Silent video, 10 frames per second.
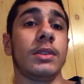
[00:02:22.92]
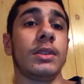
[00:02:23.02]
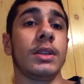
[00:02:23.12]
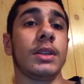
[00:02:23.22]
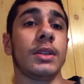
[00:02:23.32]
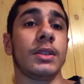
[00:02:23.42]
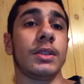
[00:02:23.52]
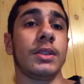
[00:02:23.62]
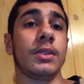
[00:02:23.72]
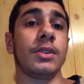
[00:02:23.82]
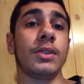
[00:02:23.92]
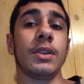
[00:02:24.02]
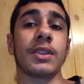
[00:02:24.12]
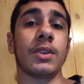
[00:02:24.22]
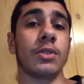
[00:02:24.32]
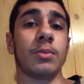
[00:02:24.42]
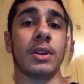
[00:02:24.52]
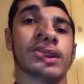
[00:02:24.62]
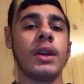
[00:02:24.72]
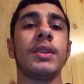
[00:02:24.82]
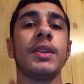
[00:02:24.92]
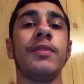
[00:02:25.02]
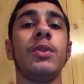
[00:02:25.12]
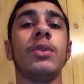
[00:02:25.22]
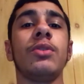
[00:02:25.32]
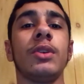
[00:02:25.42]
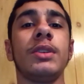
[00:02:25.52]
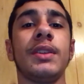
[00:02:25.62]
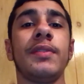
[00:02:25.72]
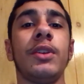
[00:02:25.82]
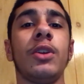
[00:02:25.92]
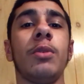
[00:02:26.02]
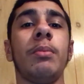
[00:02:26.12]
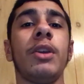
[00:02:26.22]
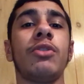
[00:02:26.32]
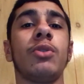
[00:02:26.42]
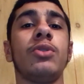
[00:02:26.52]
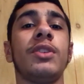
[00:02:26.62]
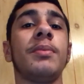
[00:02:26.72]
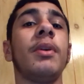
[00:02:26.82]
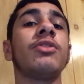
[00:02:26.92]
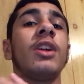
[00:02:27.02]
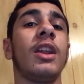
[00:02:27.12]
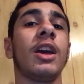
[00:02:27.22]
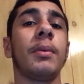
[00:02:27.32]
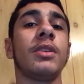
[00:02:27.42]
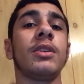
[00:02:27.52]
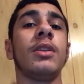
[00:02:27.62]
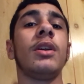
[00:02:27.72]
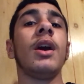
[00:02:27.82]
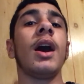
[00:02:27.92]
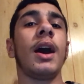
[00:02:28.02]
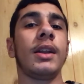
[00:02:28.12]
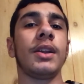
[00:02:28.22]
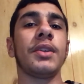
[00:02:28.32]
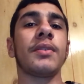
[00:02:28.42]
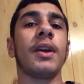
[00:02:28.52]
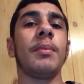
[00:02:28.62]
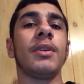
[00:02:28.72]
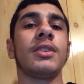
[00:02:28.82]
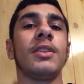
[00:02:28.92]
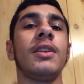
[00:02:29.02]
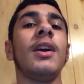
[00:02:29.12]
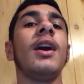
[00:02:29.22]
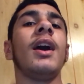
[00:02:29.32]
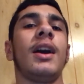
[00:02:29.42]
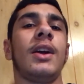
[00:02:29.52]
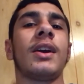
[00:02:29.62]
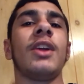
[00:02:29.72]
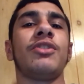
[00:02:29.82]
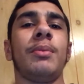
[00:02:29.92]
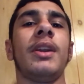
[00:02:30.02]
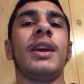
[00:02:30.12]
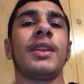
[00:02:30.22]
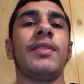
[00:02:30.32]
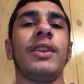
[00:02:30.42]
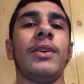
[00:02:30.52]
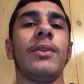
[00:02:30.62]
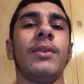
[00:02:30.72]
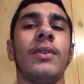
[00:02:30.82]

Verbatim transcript: yeah so let's go on to alright guys if you enjoyed this video make sure to smash that like button and that subscribe button and I'll catch you in my next video